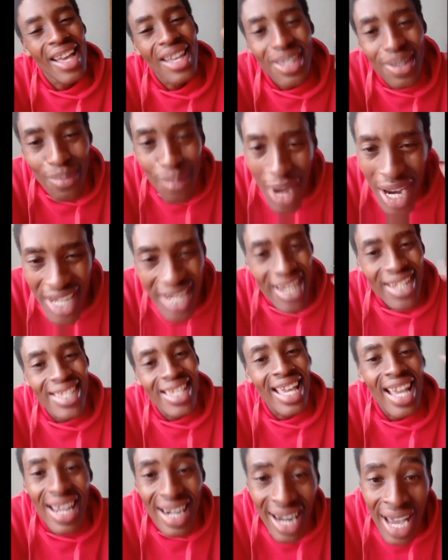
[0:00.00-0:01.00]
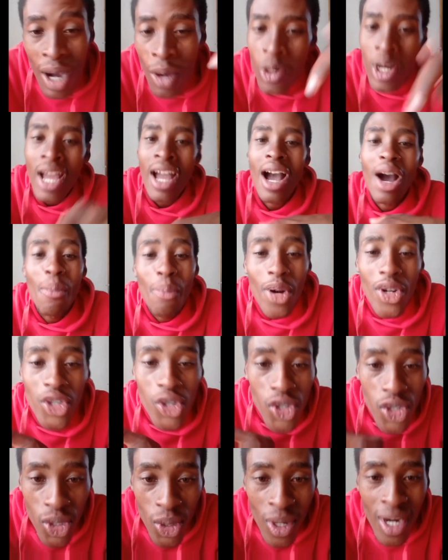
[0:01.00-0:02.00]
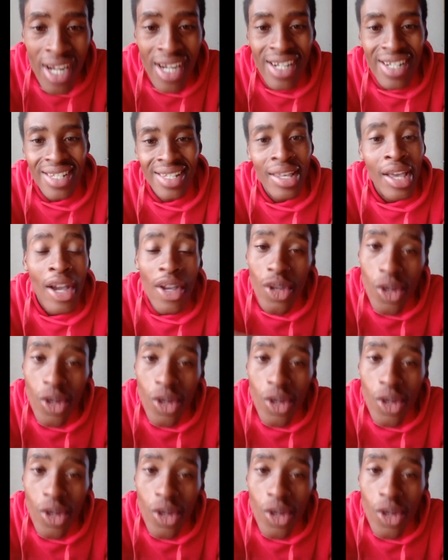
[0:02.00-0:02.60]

as much as they are loud about your struggles?